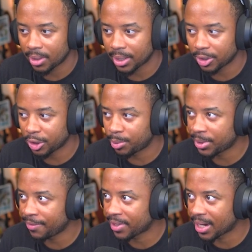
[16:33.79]
Is there a
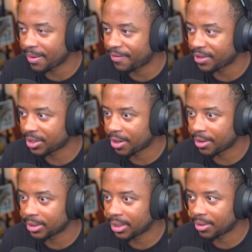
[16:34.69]
specific name for this
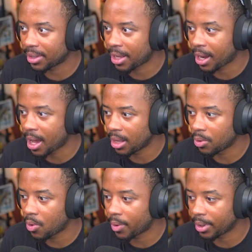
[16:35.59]
currency? Are they like
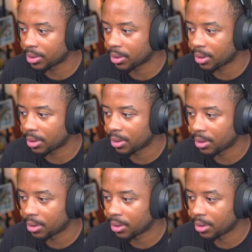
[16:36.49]
hollow coins or...